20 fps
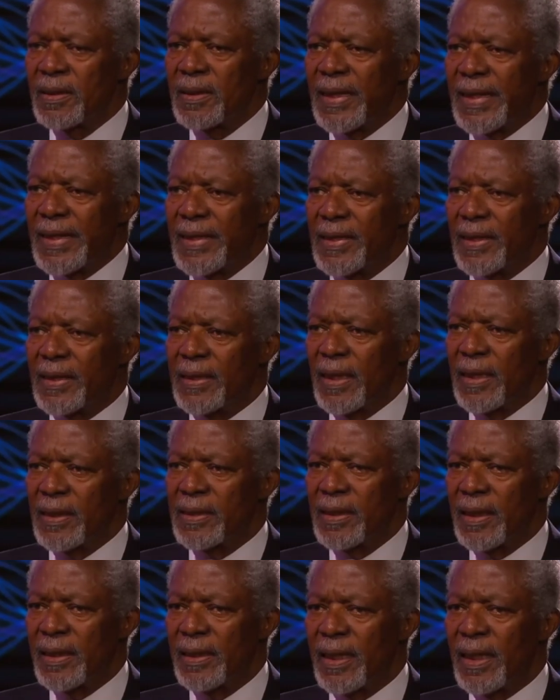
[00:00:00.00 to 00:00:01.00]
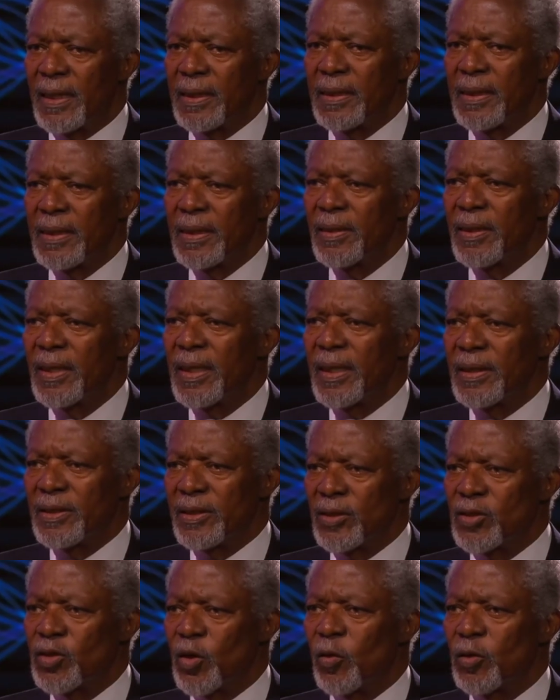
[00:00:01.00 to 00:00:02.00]
indicated that it
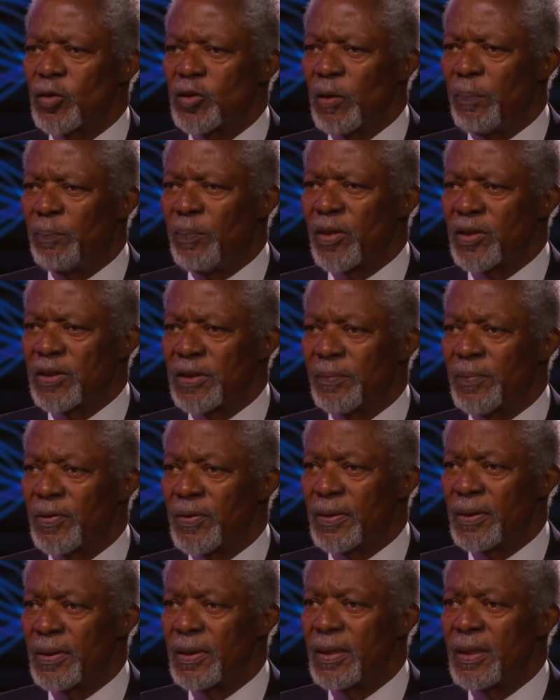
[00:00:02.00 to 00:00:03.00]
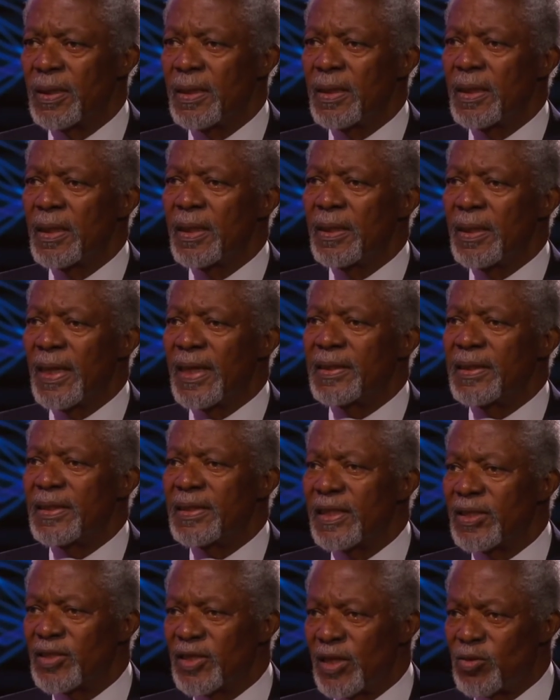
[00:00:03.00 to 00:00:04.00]
is also possible that
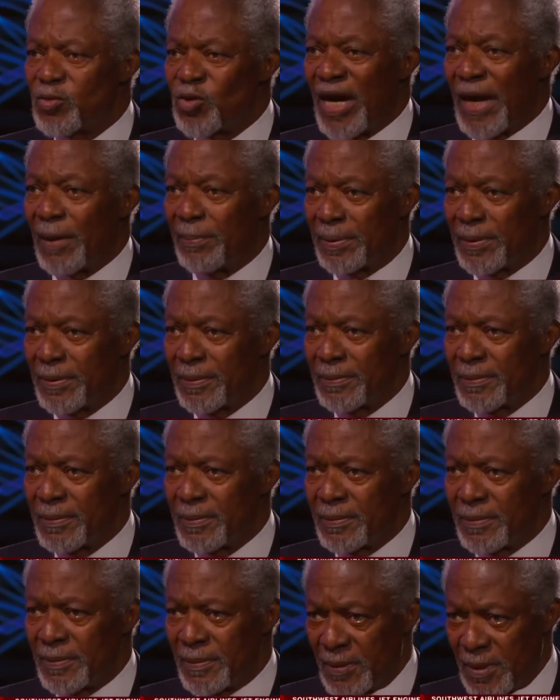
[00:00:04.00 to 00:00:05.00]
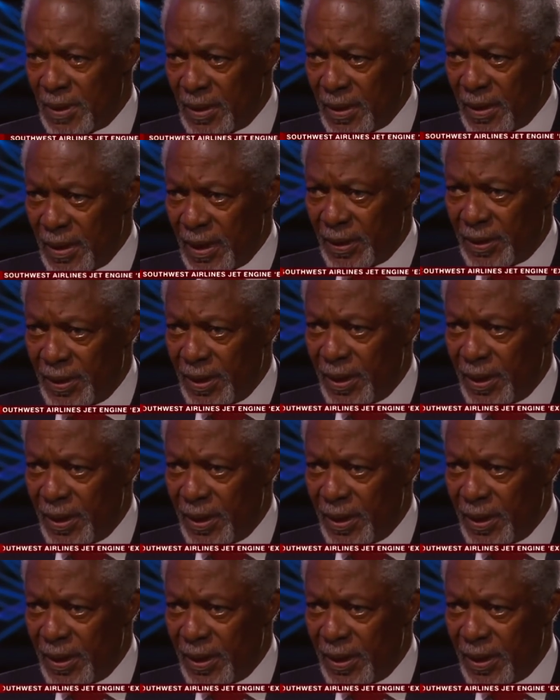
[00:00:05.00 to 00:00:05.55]
it is a trap, that